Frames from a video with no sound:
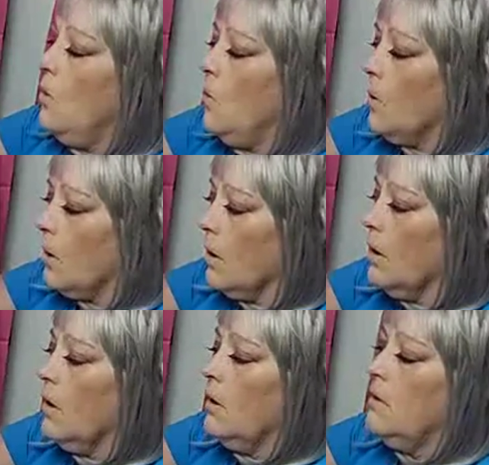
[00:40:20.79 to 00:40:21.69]

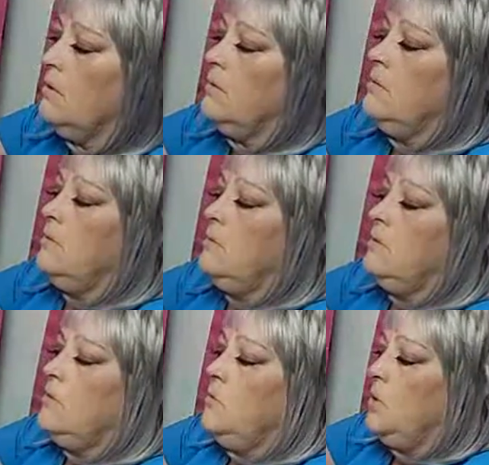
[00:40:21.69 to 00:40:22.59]
or
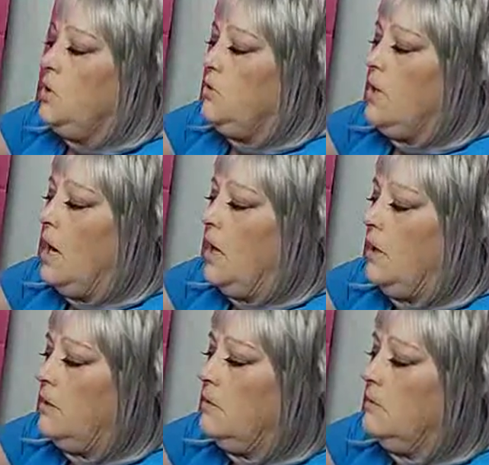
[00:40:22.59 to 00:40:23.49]
when you die.